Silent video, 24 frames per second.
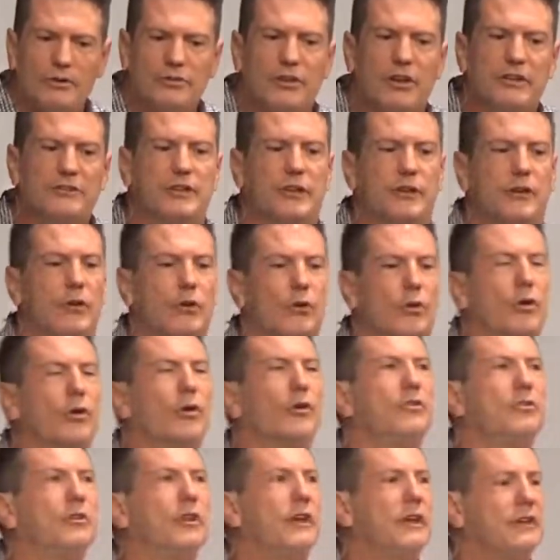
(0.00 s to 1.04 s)
says that your
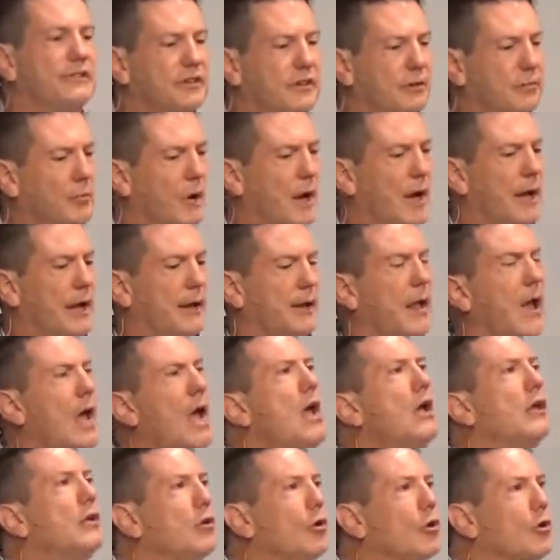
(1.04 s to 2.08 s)
good deeds and mine,
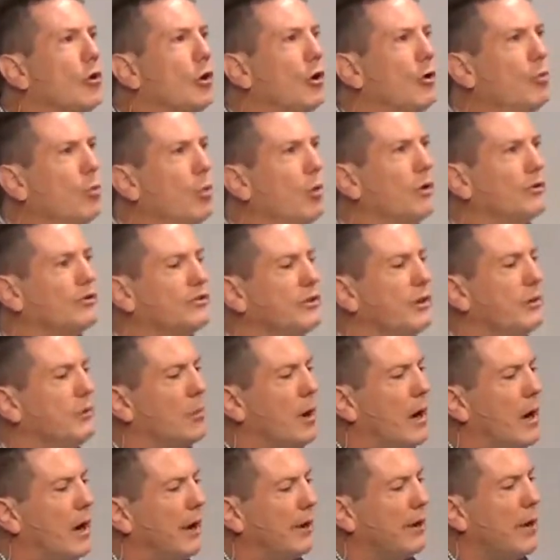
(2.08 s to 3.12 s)
your good works and
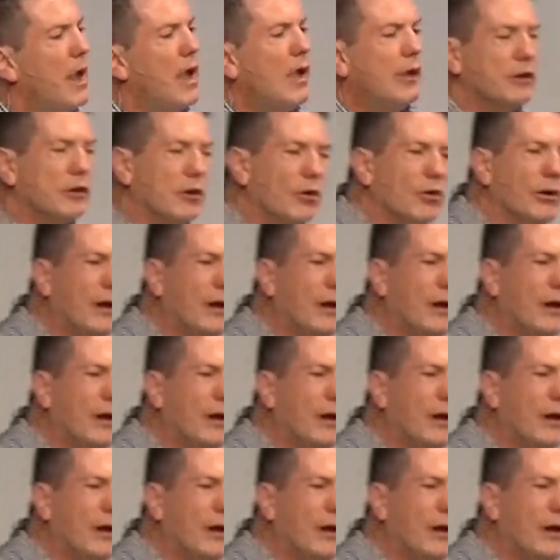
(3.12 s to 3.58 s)
mine, your